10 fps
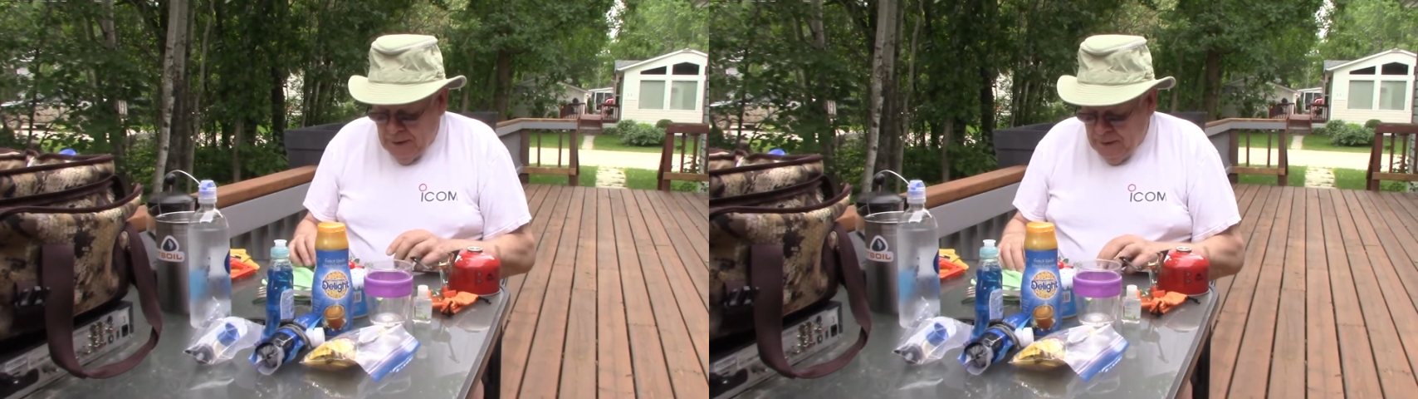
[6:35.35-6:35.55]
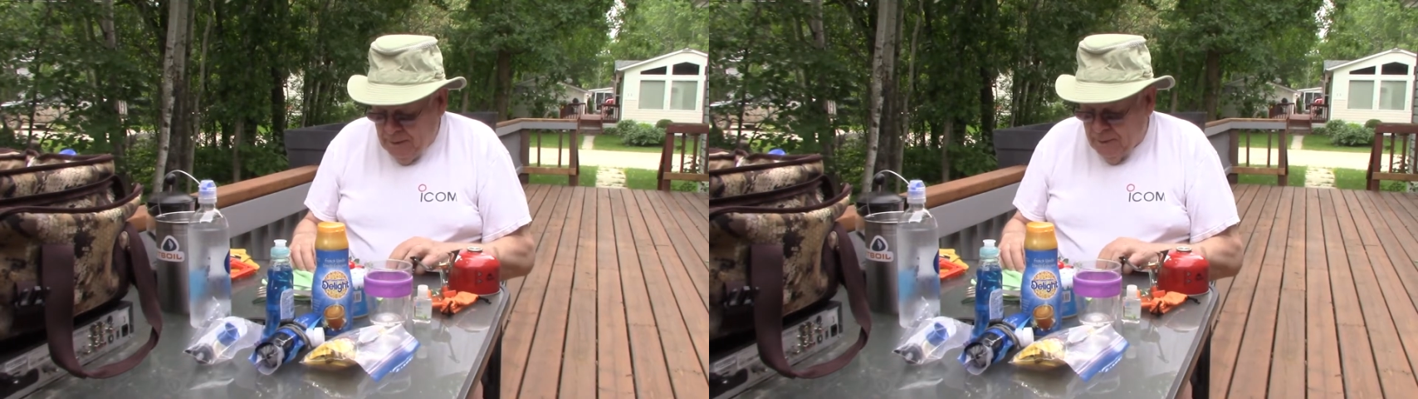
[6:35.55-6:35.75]

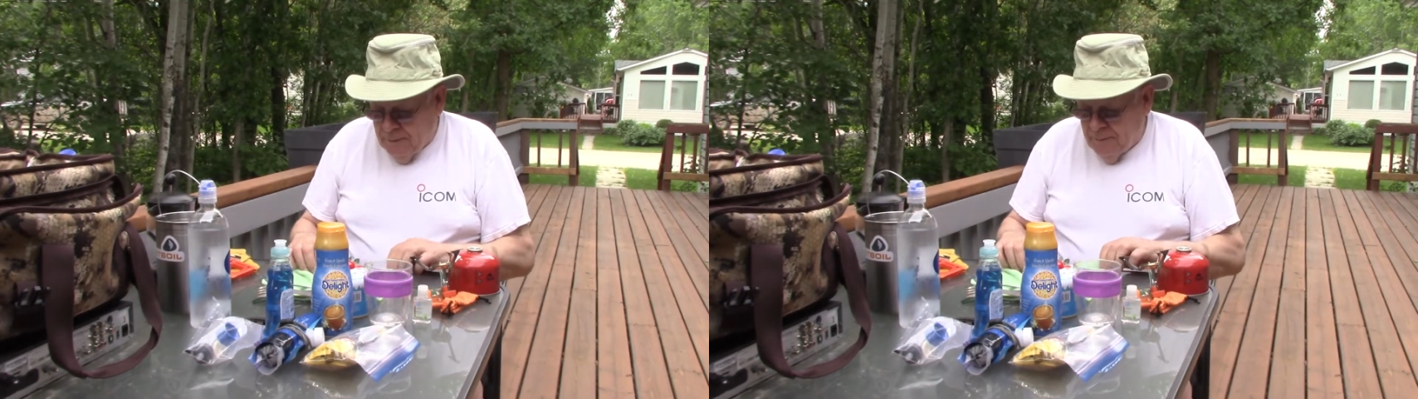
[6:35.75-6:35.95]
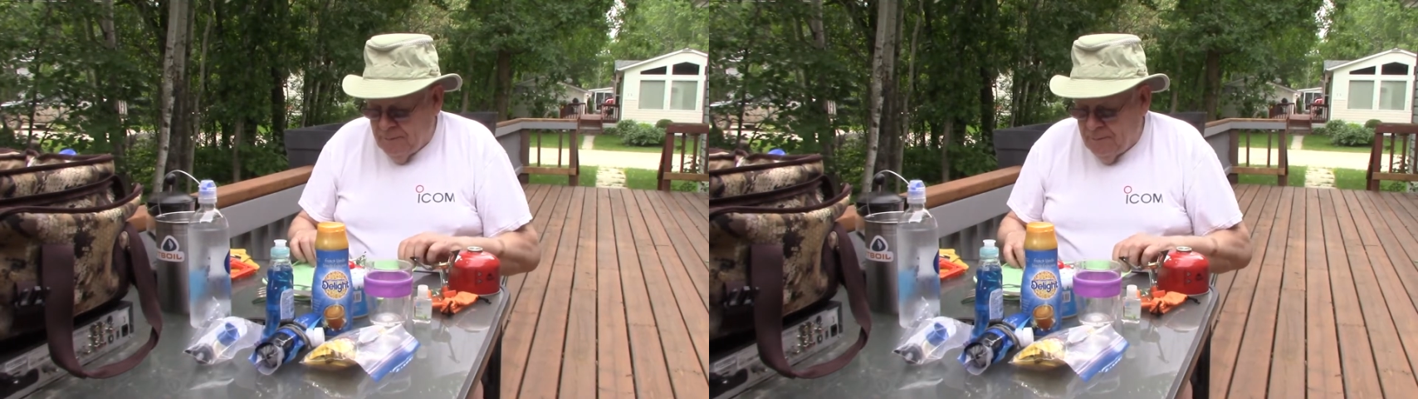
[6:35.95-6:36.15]
either.
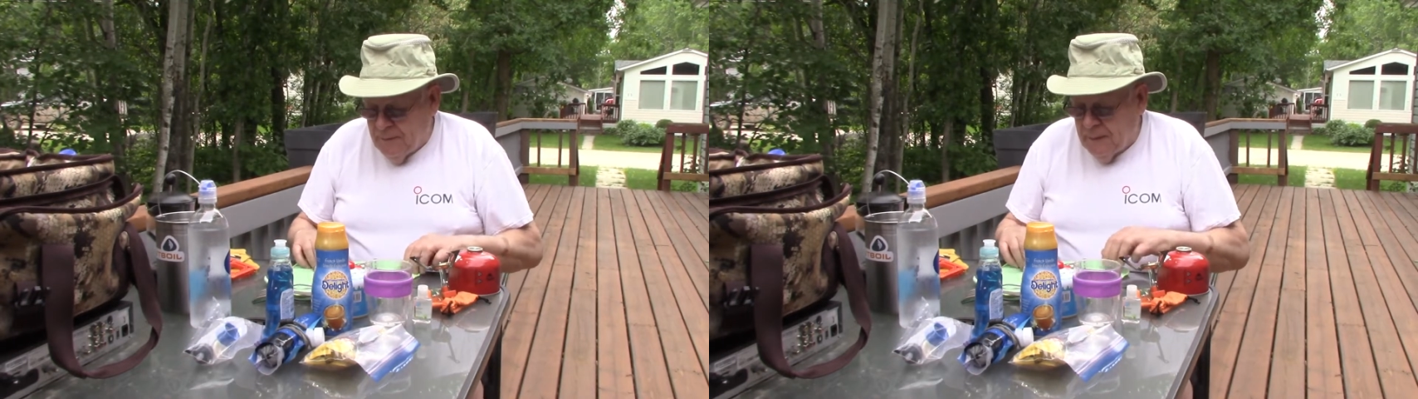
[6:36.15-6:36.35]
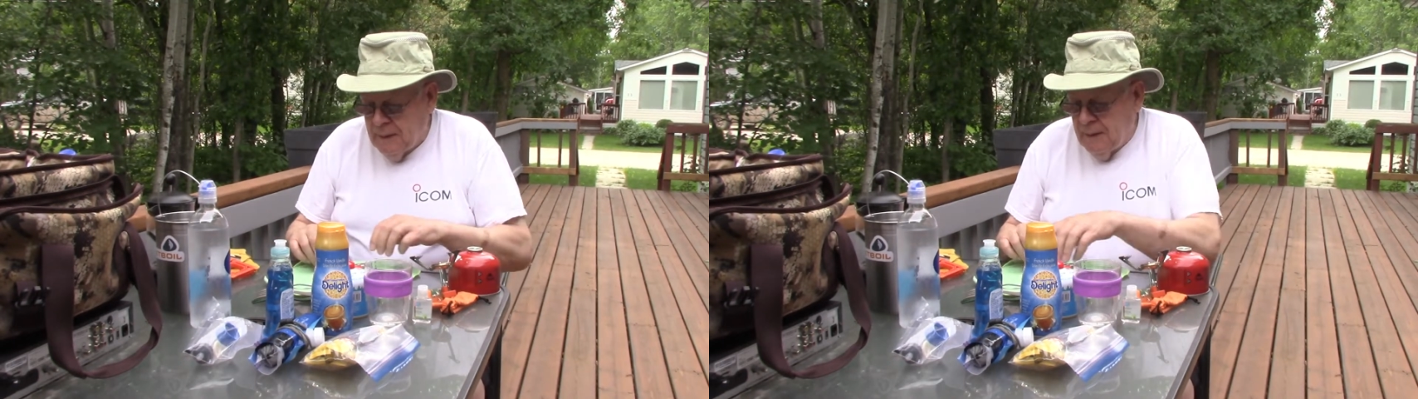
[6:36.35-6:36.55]

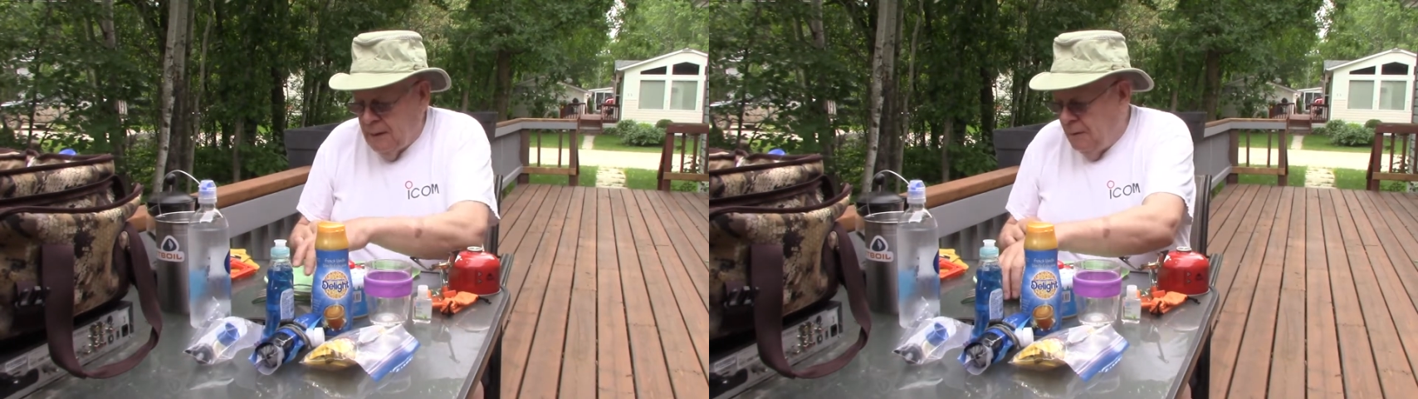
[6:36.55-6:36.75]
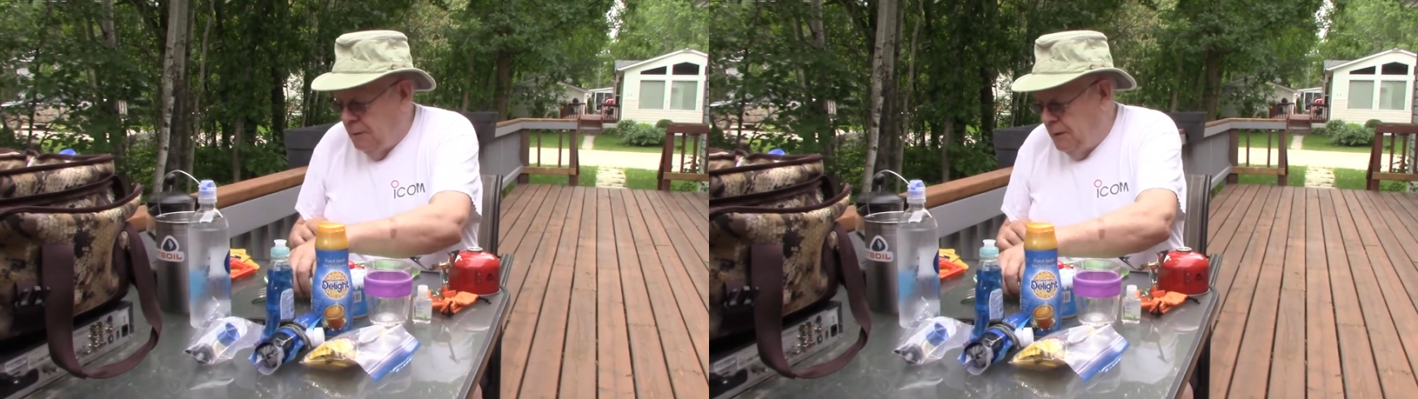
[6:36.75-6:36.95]

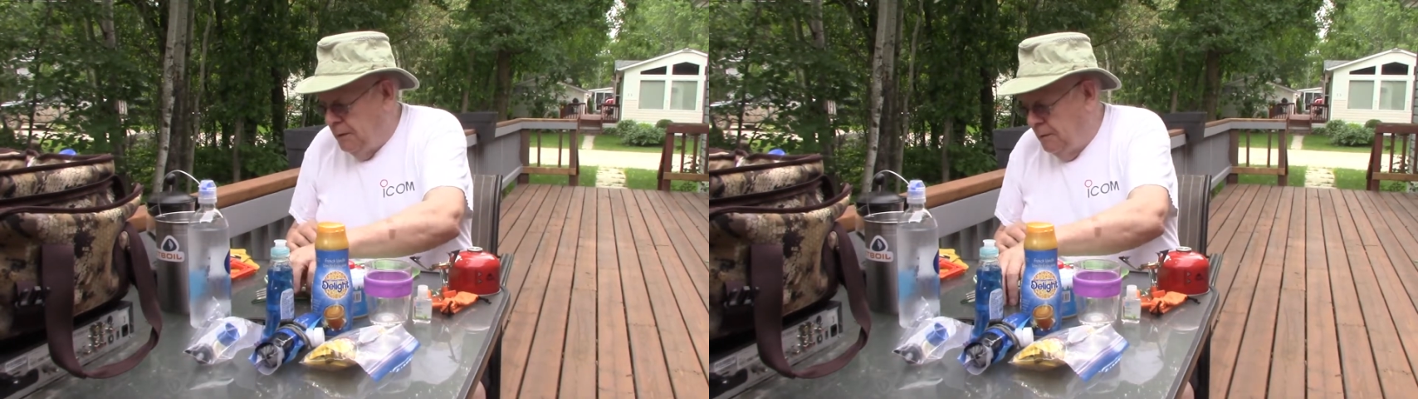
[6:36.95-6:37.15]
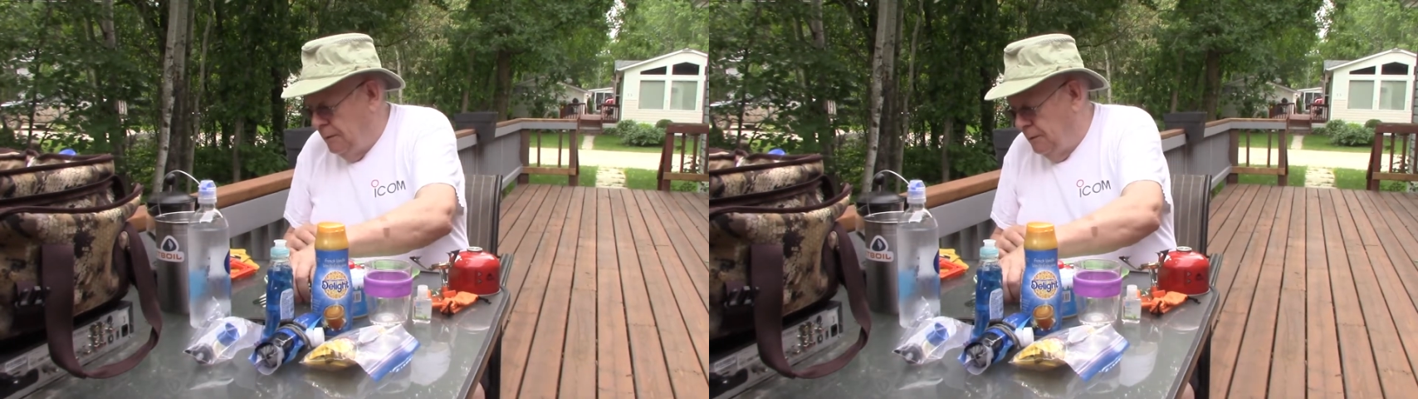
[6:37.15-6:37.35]
We
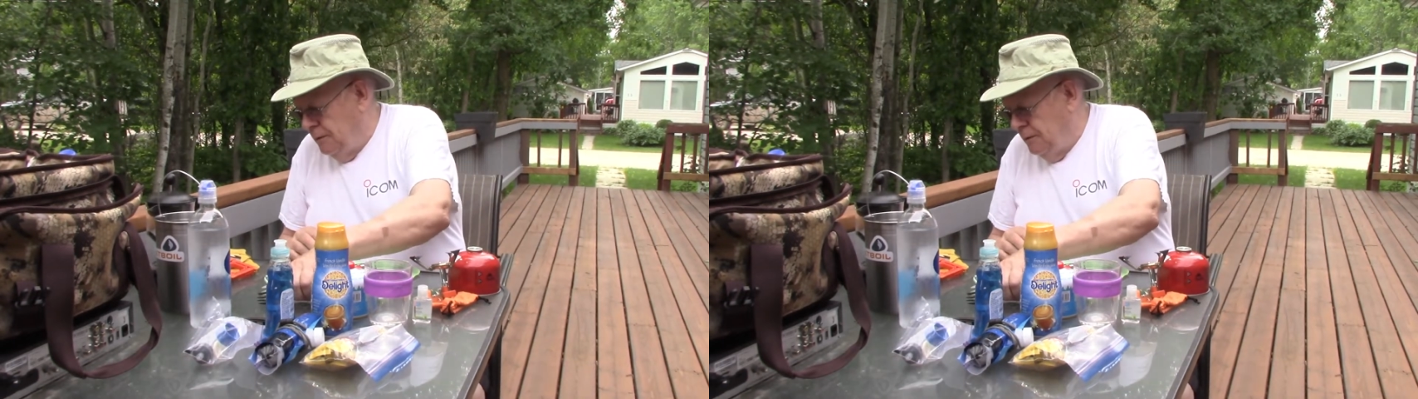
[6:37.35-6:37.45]
didn't use